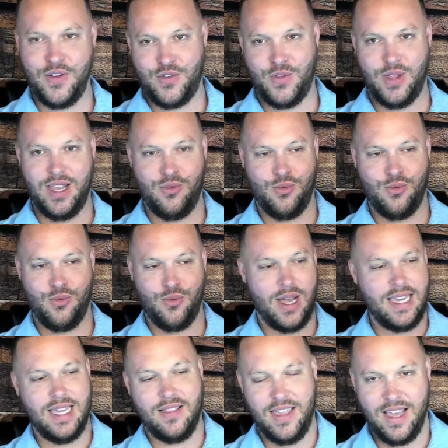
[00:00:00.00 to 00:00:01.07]
right
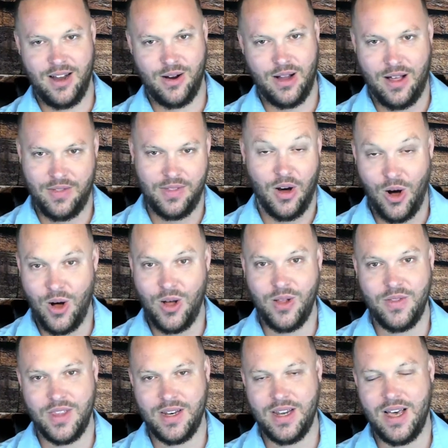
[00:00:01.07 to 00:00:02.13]
there on on
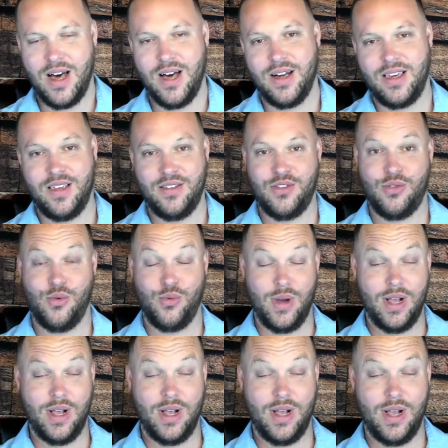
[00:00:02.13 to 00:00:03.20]
the dock is the
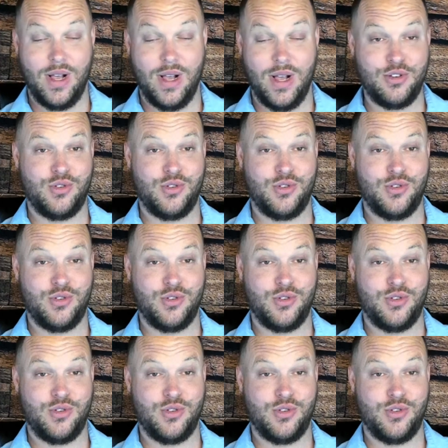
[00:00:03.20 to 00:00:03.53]
restaurant.